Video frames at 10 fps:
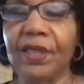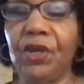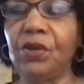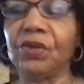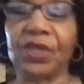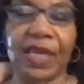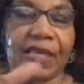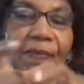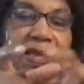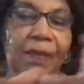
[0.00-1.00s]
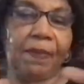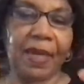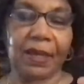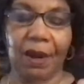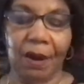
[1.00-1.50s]
you used to get them on the
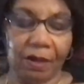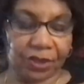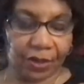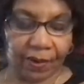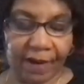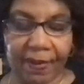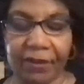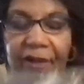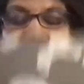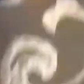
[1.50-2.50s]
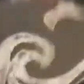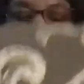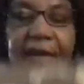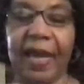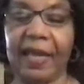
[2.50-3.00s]
big cards. Your grandmother,
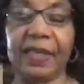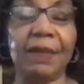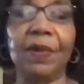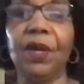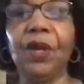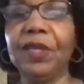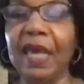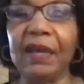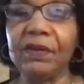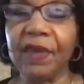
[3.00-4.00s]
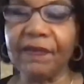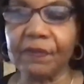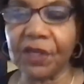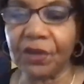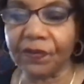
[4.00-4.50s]
everybody had them. They don't give them
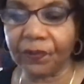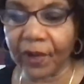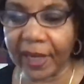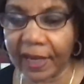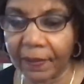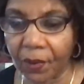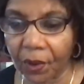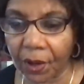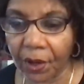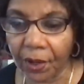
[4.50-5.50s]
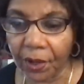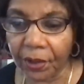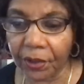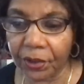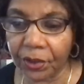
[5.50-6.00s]
to you free anymore.
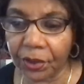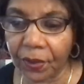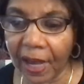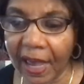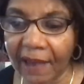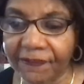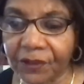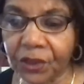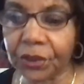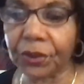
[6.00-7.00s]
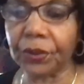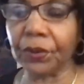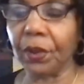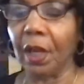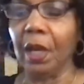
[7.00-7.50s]
You have to